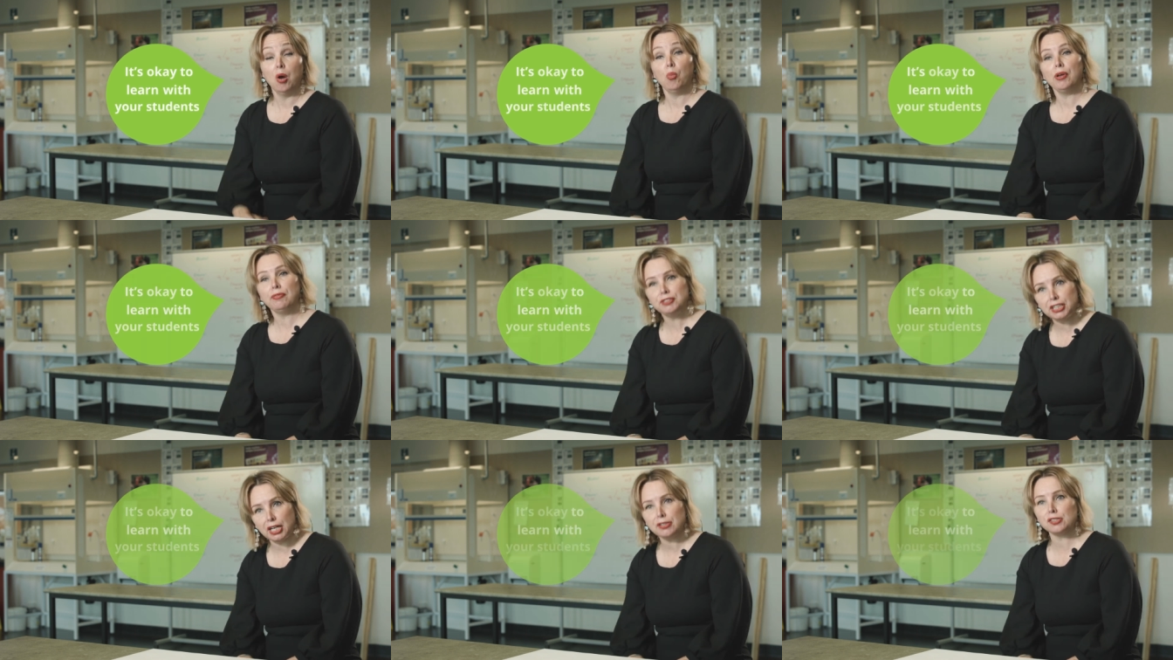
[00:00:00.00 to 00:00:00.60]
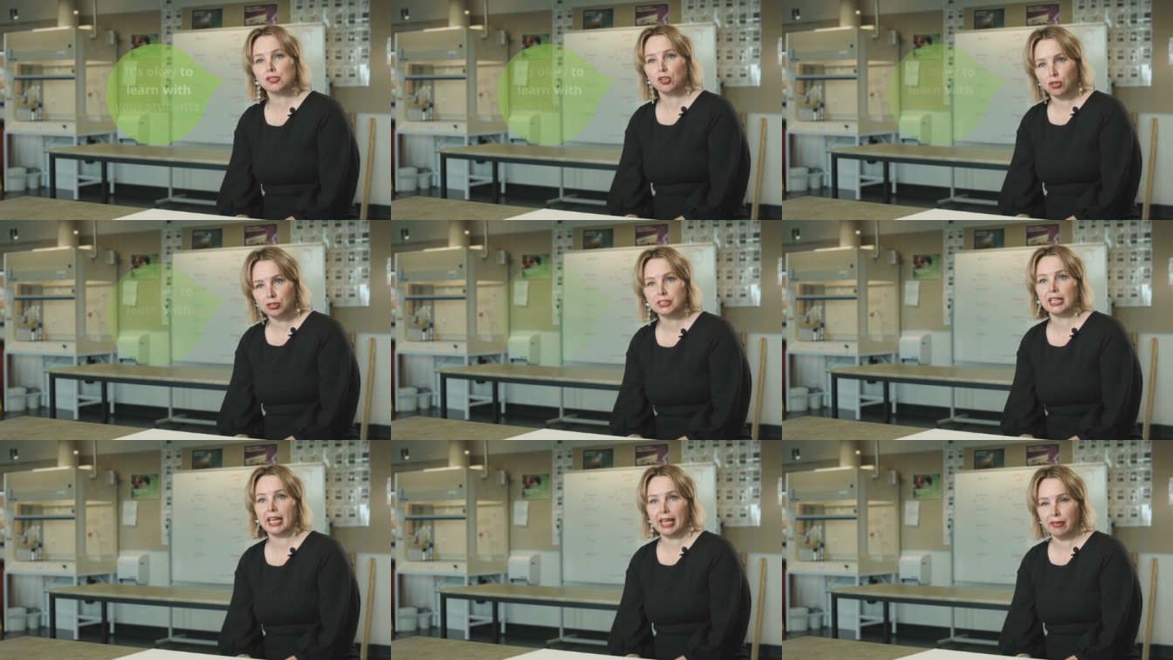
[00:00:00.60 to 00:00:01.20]
We've just
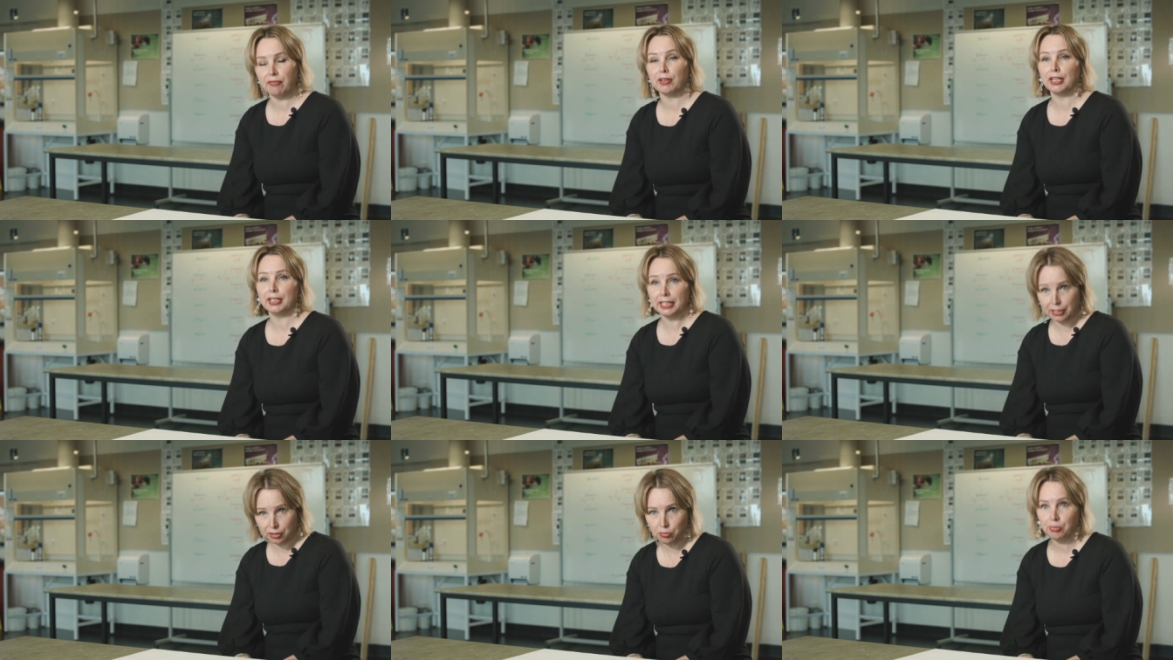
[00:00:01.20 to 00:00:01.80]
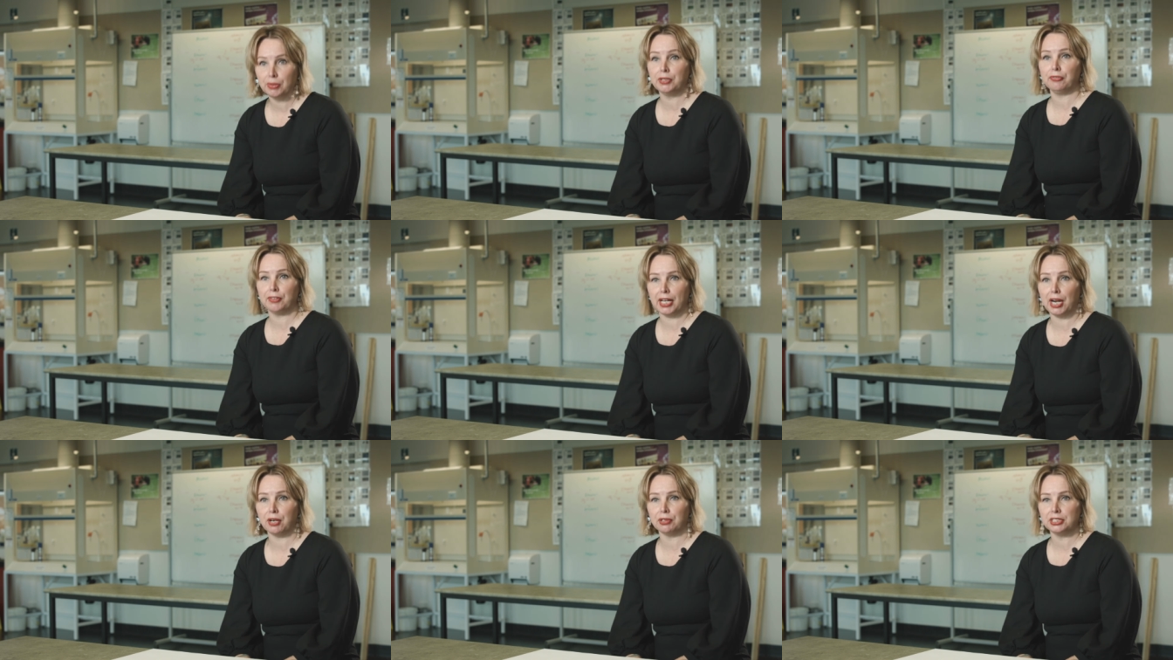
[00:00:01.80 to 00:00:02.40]
got to have a little bit of
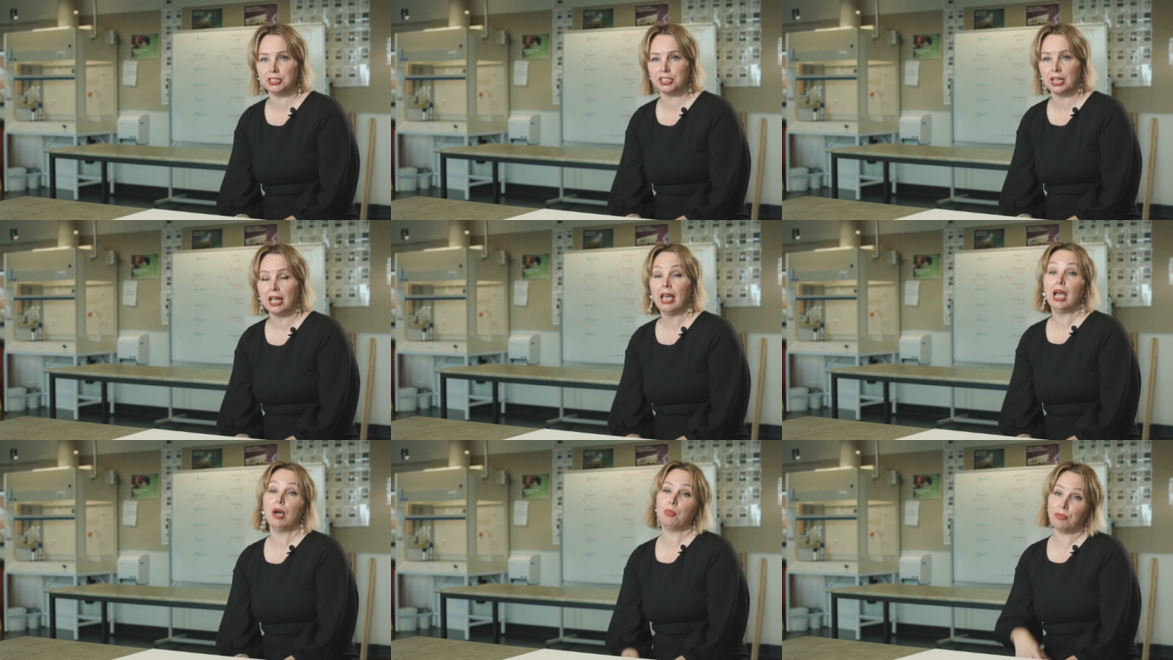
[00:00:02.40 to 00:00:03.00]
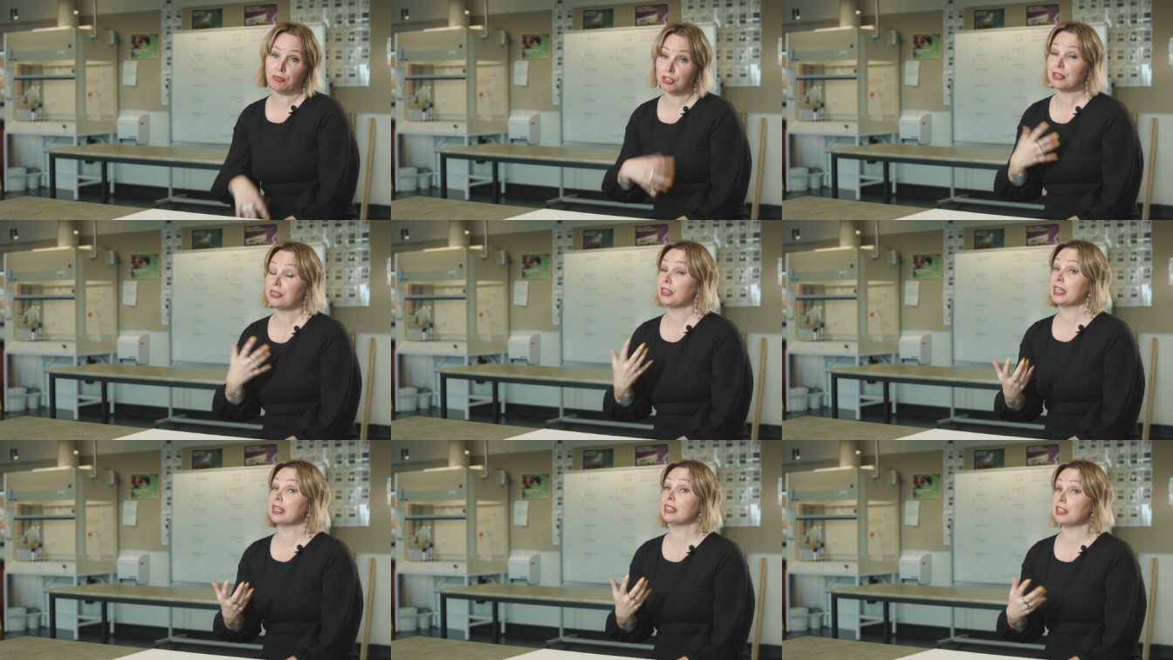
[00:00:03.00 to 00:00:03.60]
courage and we've got to
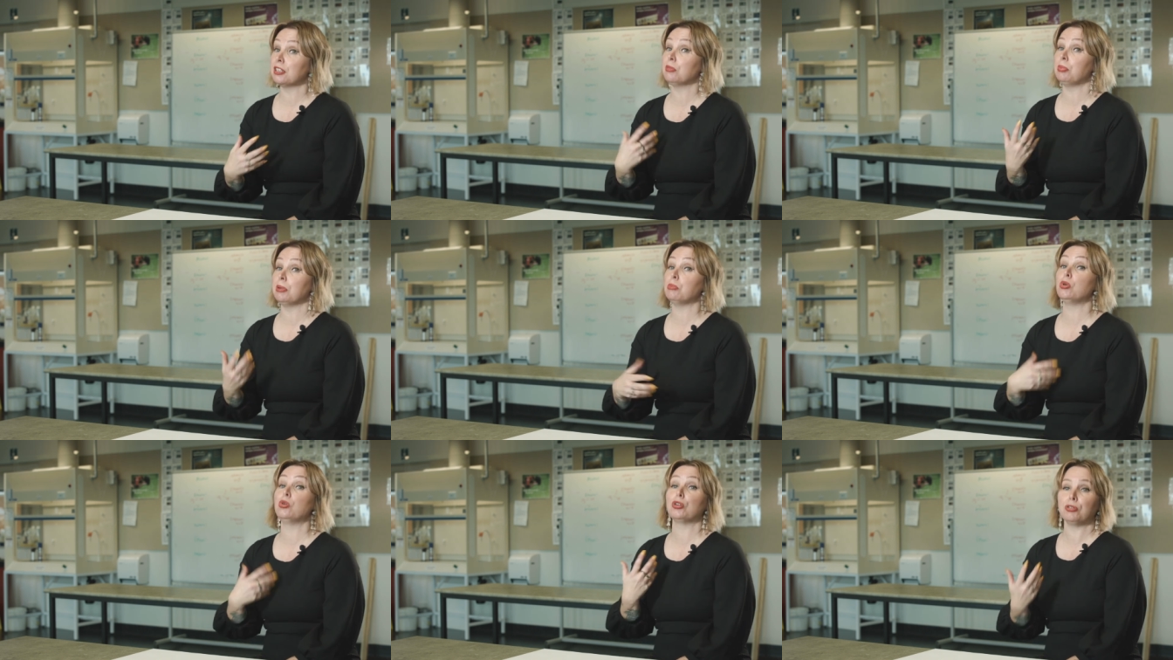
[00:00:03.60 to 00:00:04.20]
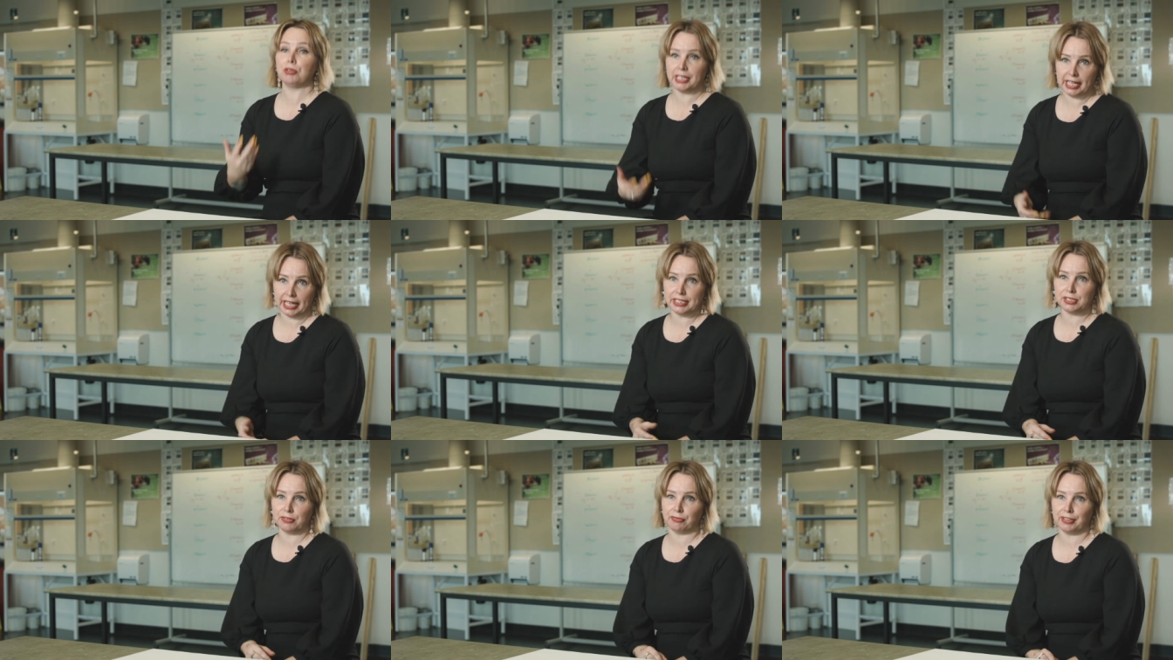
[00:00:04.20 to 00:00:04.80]
think a little bit more
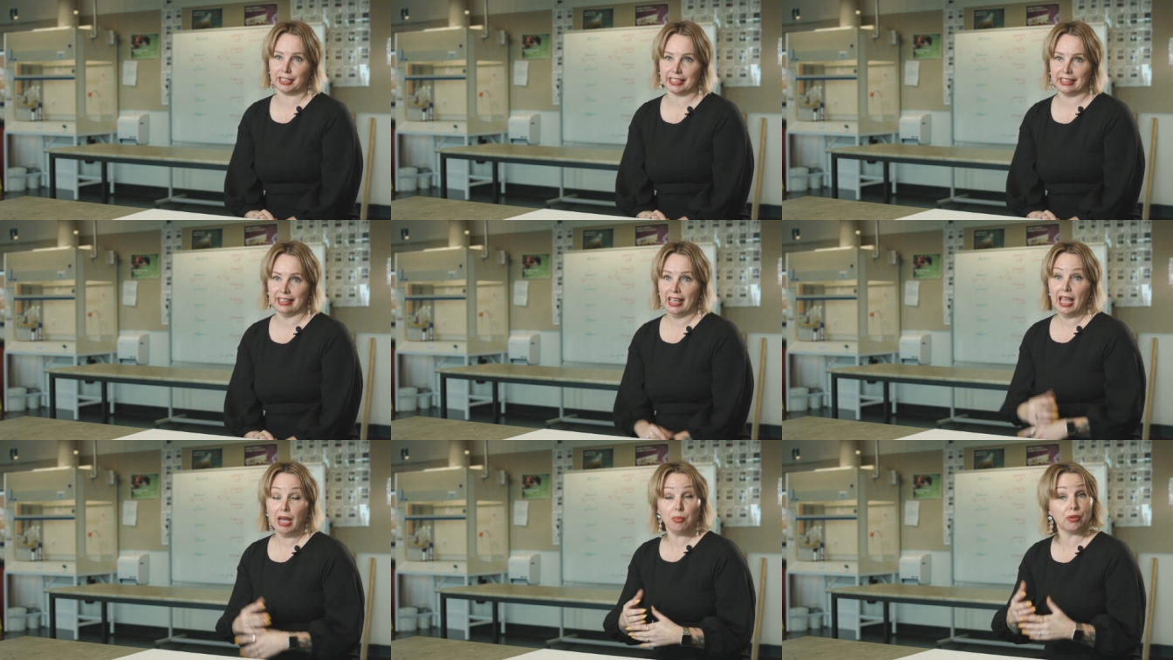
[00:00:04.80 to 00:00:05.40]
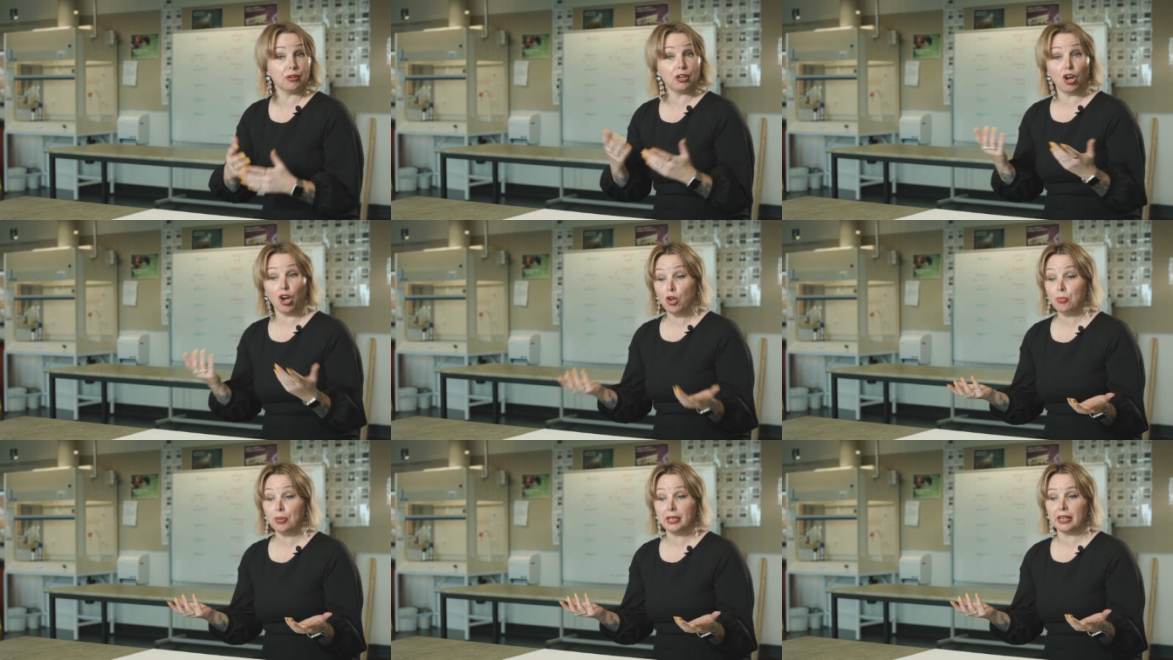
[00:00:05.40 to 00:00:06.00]
creatively. And we've got
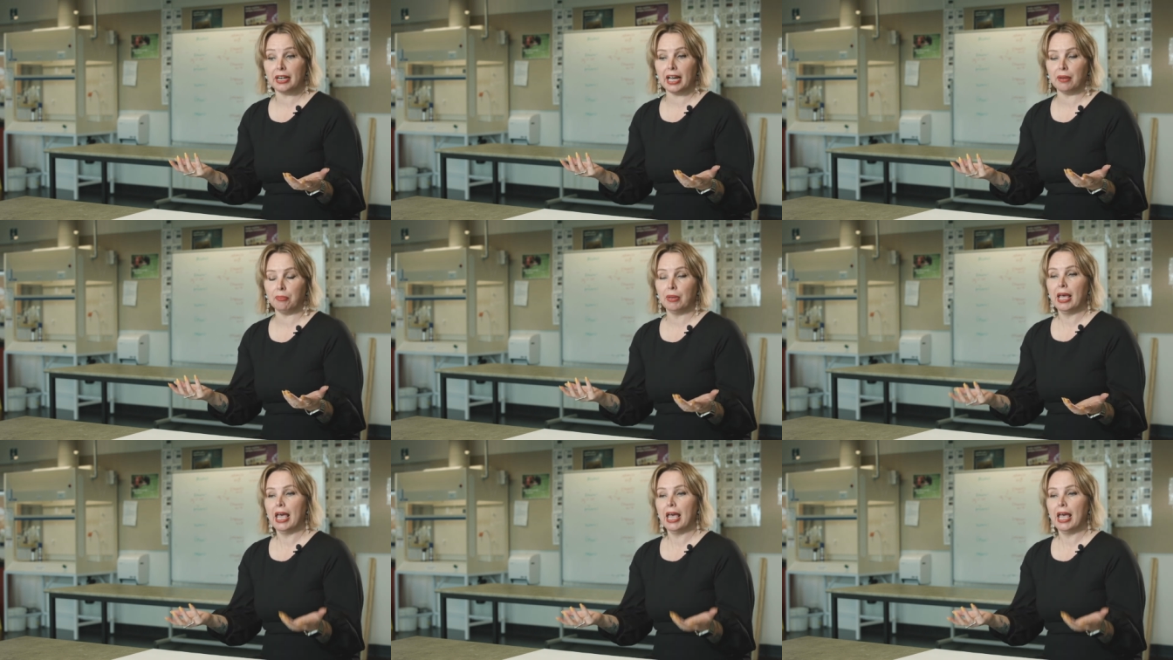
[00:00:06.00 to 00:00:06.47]
to open it up